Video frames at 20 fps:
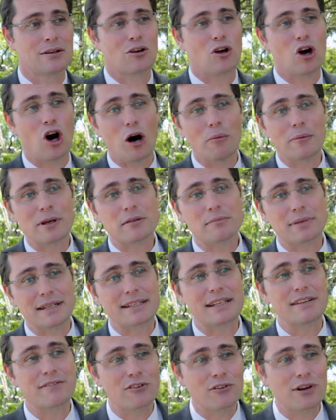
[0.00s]
common
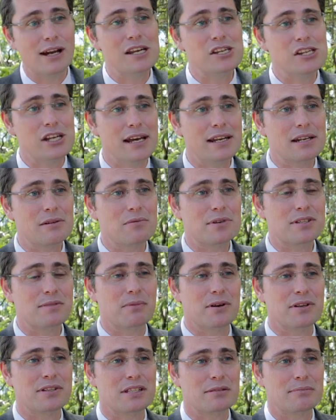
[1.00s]
but differentiated
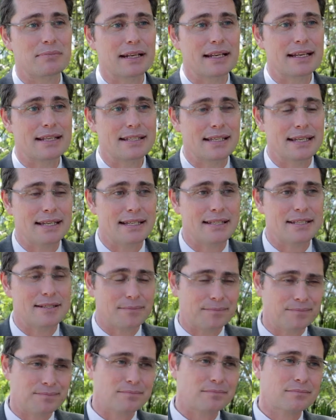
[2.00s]
responsibilities.
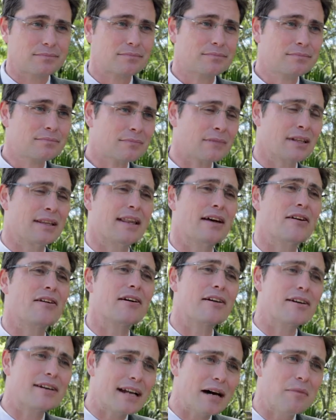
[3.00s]
There
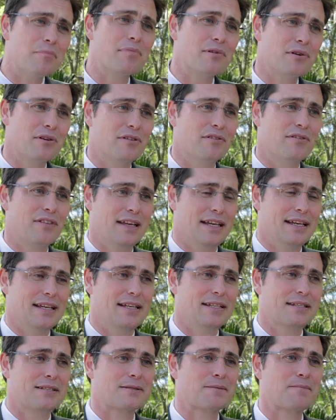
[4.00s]
are a number of
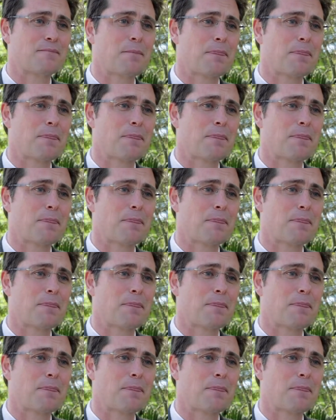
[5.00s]
these.